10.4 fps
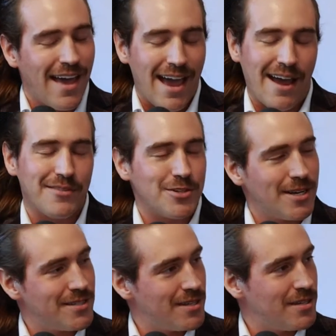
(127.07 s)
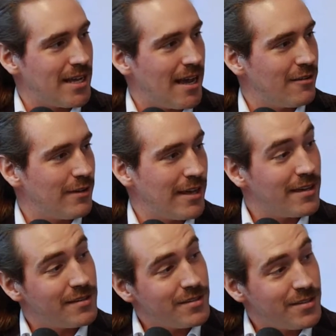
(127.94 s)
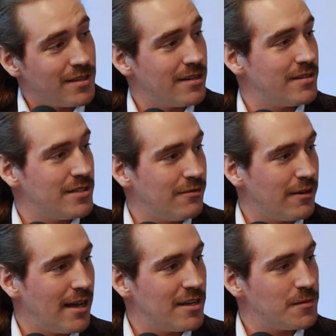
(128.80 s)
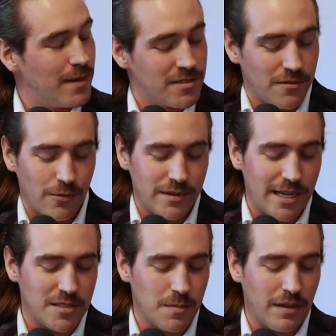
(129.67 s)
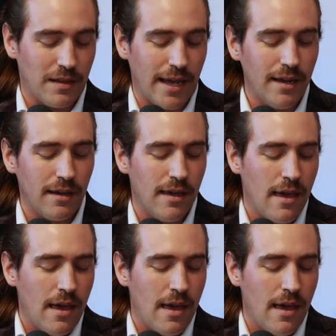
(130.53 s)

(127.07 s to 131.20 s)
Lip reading: have the chance to dive into different aspects of what that's been like.